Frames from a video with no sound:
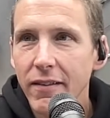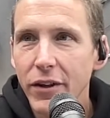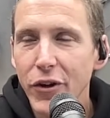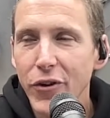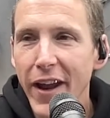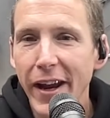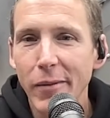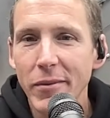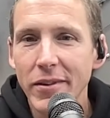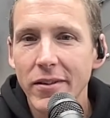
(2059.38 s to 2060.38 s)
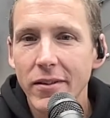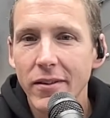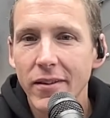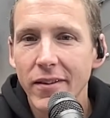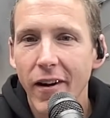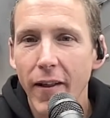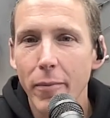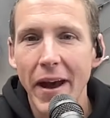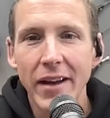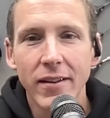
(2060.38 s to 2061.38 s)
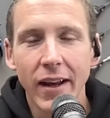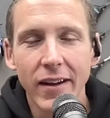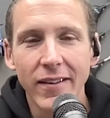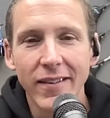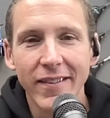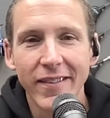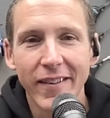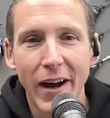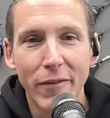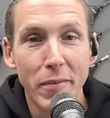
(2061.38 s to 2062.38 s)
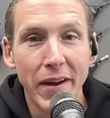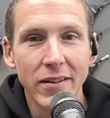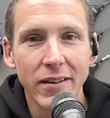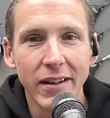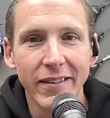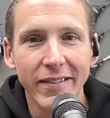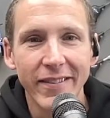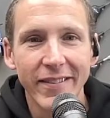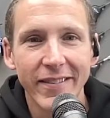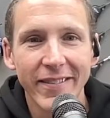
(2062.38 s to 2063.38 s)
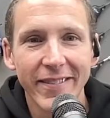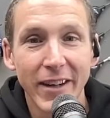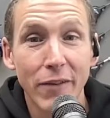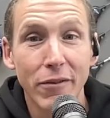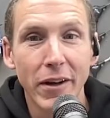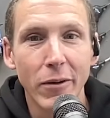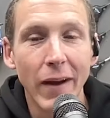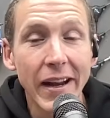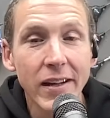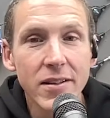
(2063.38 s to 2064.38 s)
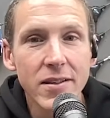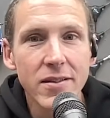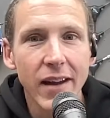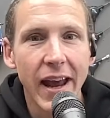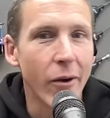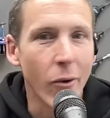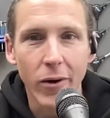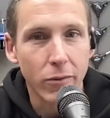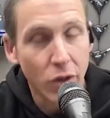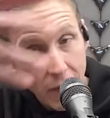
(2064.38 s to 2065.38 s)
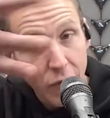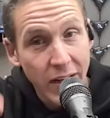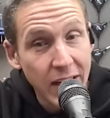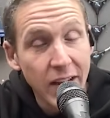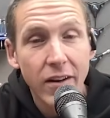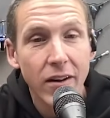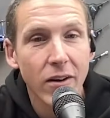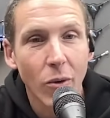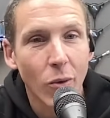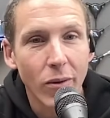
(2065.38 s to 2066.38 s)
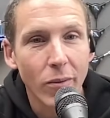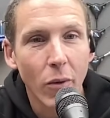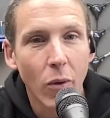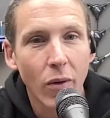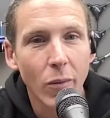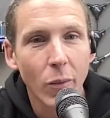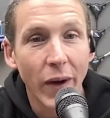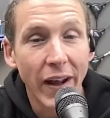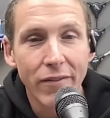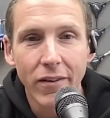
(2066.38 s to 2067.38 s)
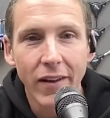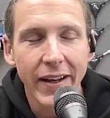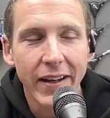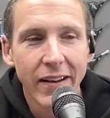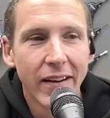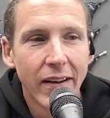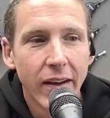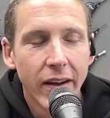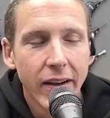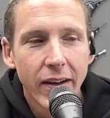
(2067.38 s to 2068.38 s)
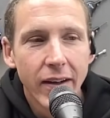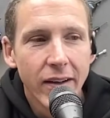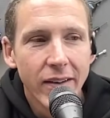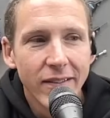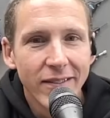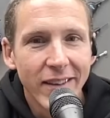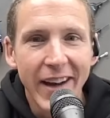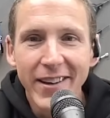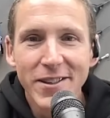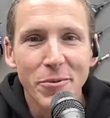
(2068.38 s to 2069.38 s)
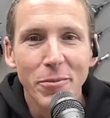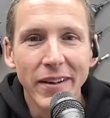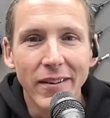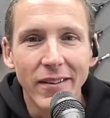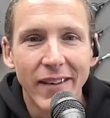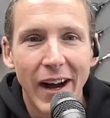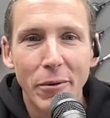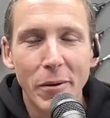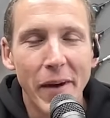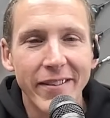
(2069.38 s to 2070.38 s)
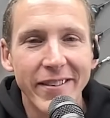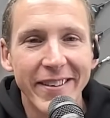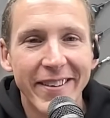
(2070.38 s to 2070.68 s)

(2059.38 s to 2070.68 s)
your name is on the masthead of a magazine covering a race or covering gear or whatever, like kind of surreal, I would imagine.